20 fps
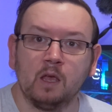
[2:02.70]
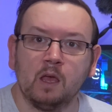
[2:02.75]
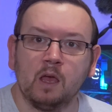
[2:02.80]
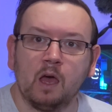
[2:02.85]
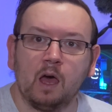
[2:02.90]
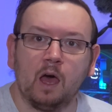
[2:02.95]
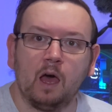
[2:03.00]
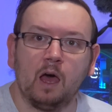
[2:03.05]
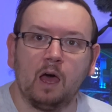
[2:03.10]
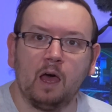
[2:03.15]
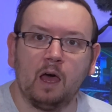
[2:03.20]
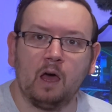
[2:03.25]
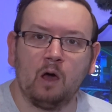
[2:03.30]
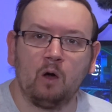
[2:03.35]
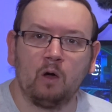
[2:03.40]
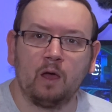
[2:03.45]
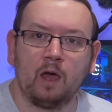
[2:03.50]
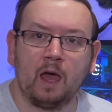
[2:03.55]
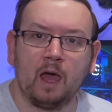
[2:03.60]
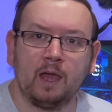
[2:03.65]
a
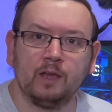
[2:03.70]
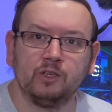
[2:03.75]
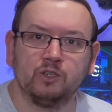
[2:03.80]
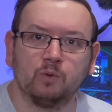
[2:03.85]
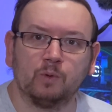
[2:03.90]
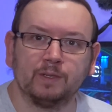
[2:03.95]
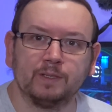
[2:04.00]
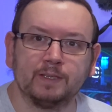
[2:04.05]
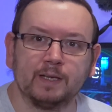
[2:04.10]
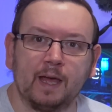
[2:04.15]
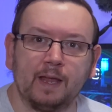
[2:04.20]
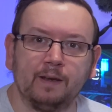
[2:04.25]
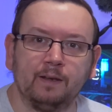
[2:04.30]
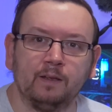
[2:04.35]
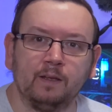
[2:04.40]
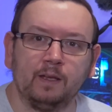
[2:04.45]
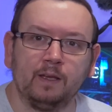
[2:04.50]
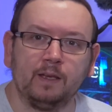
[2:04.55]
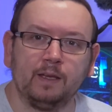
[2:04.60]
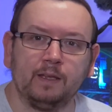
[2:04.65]
H110
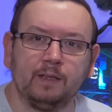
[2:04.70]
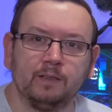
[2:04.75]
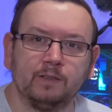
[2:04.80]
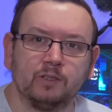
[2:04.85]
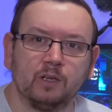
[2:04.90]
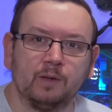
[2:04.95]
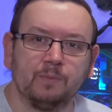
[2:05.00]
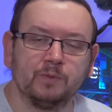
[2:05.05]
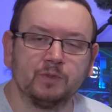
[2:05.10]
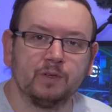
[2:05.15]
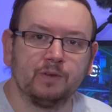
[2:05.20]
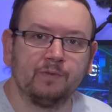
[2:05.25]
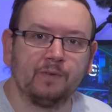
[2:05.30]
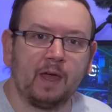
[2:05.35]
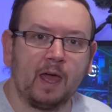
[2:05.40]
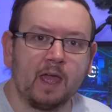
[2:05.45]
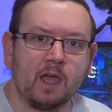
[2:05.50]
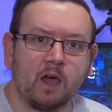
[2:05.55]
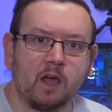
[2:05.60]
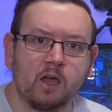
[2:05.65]
in terms of
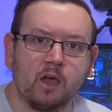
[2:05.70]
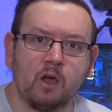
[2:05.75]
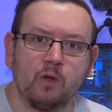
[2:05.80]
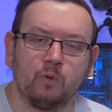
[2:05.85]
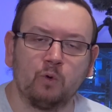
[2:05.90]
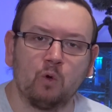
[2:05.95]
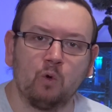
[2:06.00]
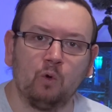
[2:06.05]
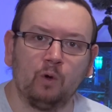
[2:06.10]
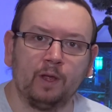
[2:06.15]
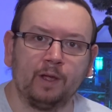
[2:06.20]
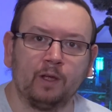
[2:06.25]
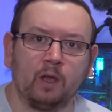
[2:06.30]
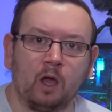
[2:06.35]
AIO cooling